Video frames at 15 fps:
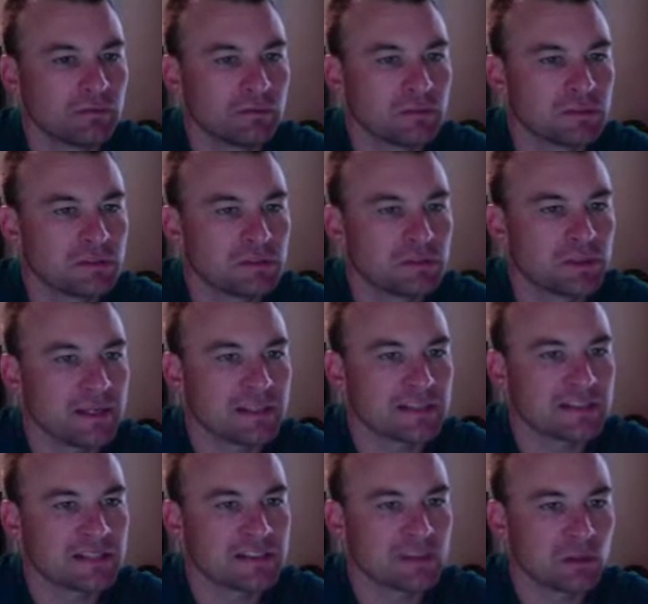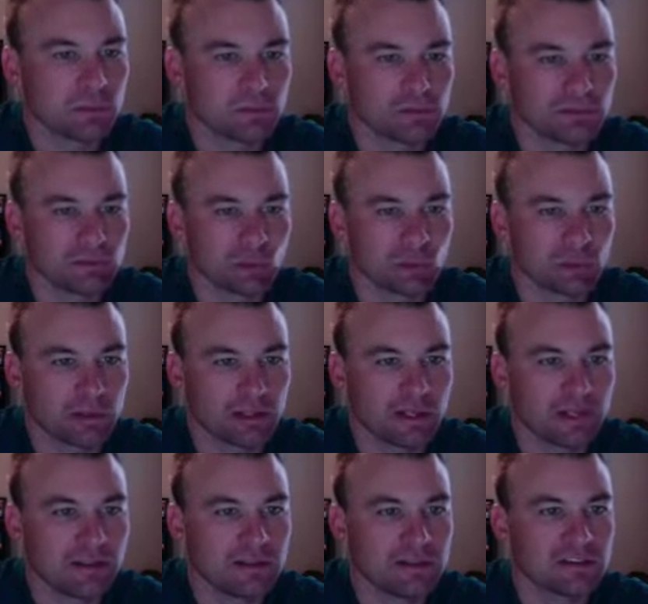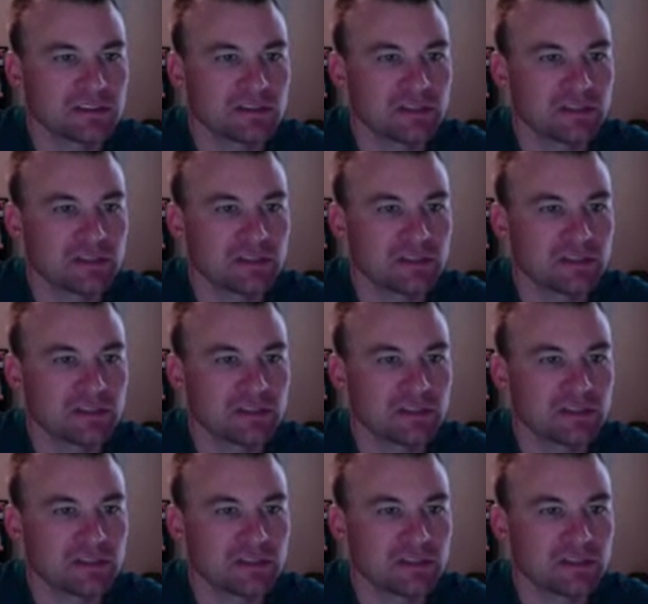Good space, nice open floor plan. Here's the